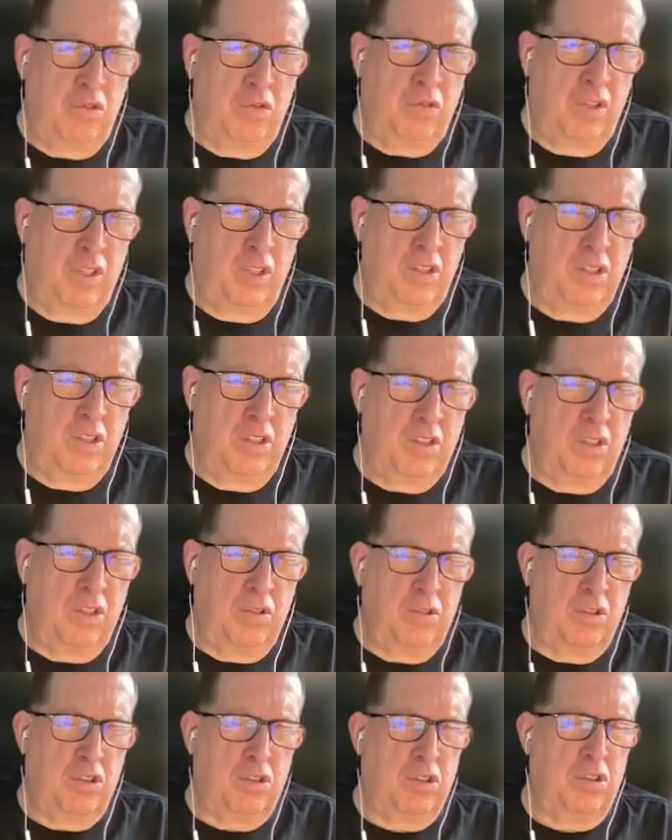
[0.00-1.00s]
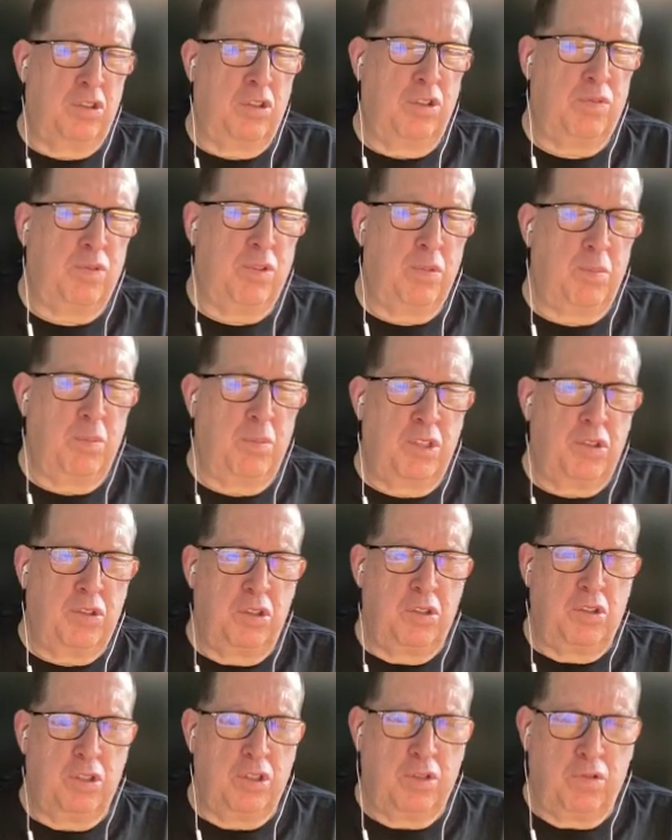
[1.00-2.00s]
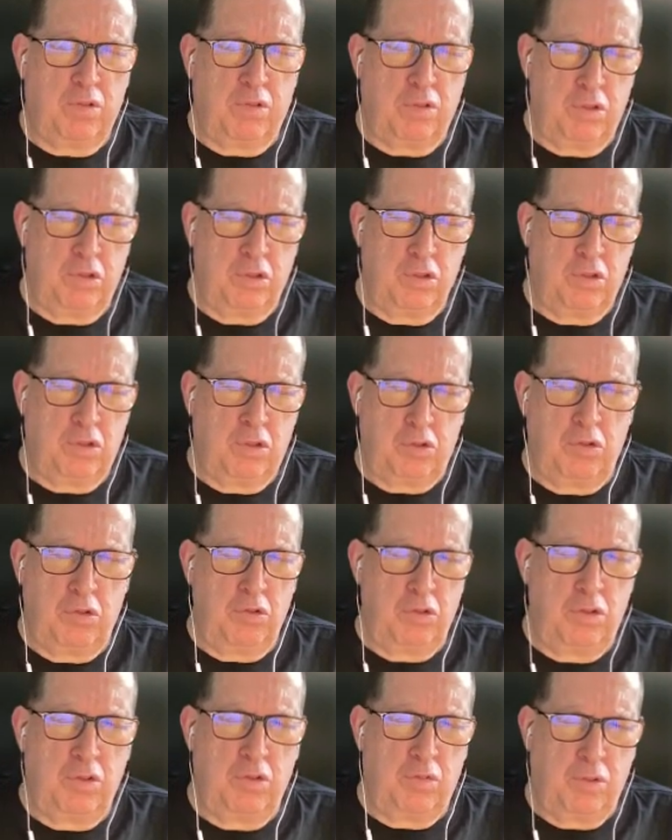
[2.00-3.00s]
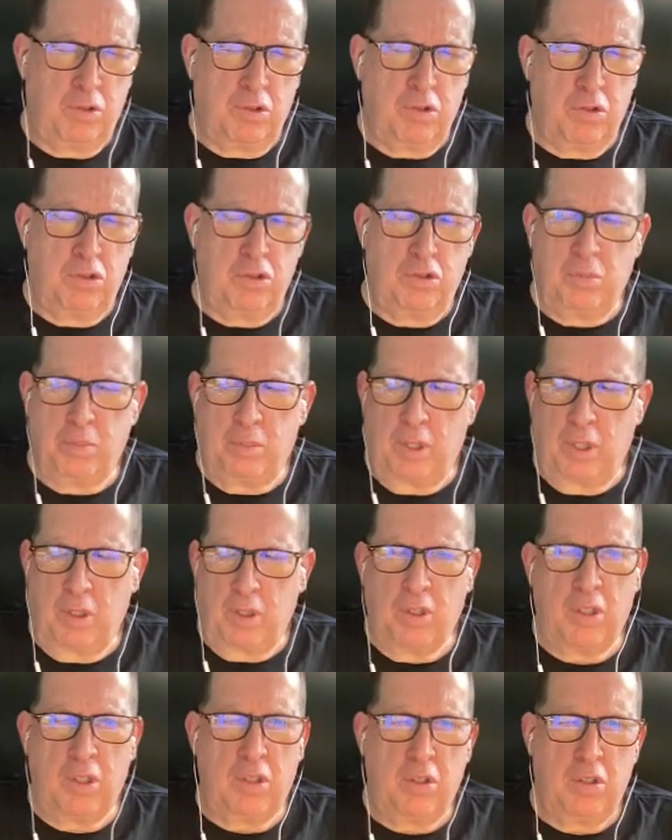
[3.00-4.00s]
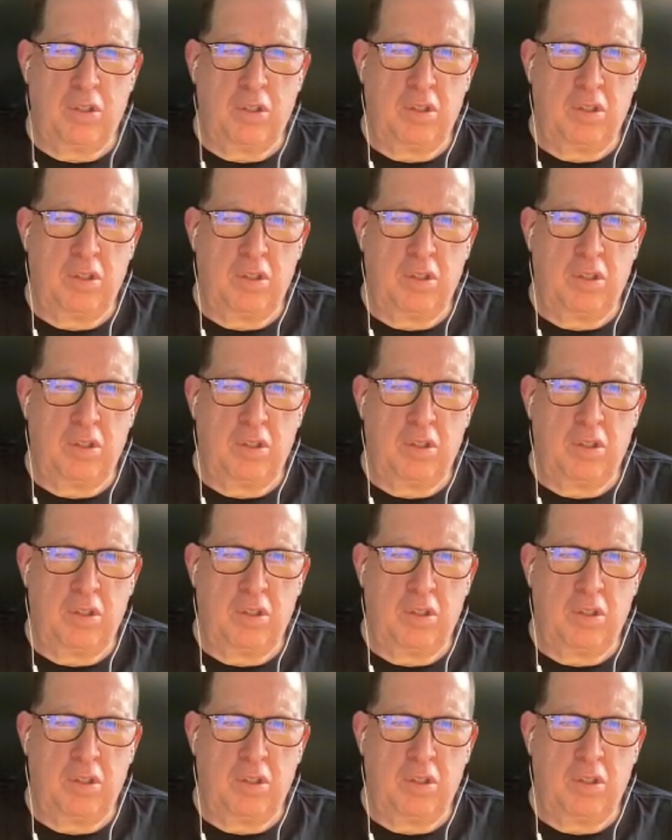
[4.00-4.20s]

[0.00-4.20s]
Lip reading: you find that there's different messaging for a student versus a parent?